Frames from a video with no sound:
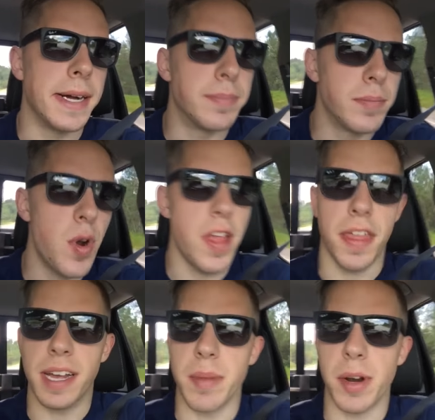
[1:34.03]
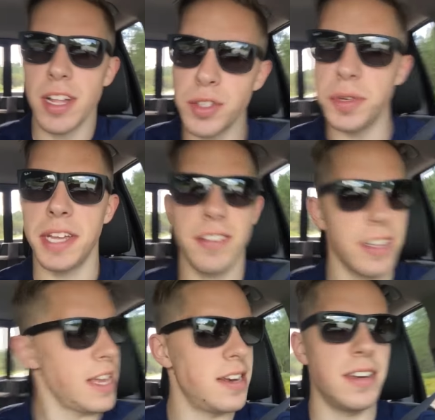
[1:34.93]
Um, more I think about it, not too
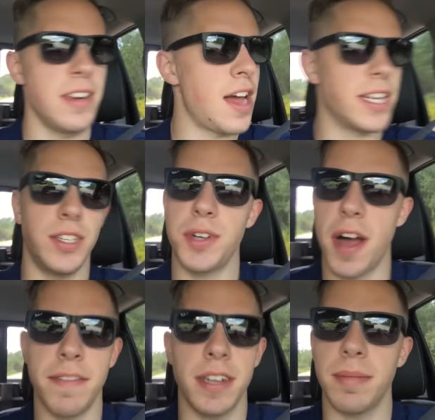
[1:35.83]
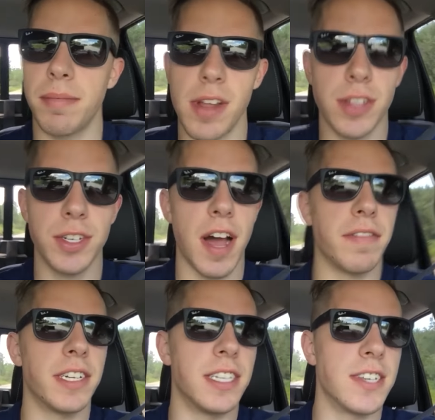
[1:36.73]
getting not too confident, not too
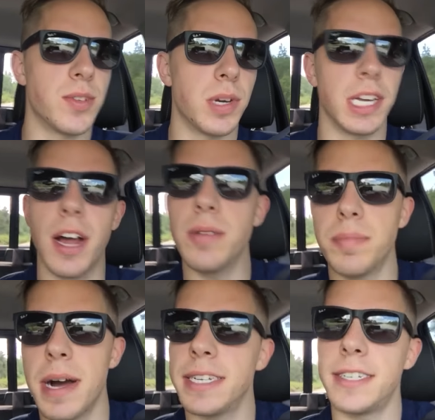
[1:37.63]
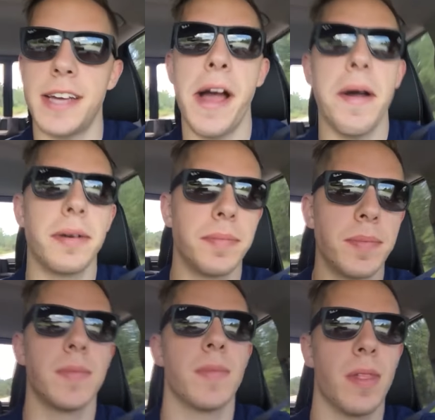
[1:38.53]
confident in this working out, but uh,
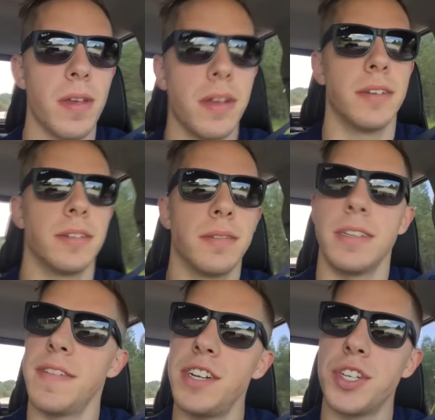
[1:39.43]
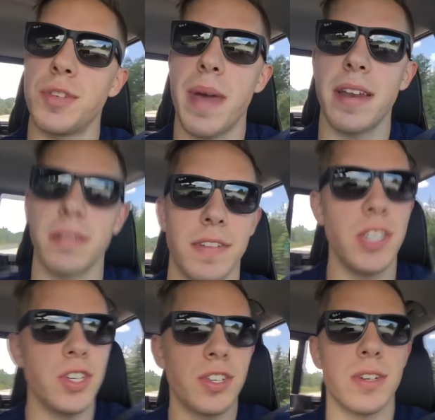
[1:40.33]
ventures, man,
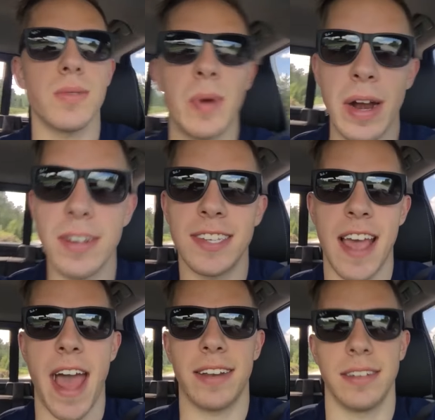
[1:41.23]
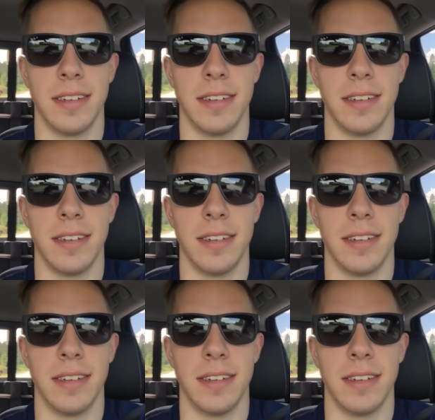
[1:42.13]
ventures are where it's at.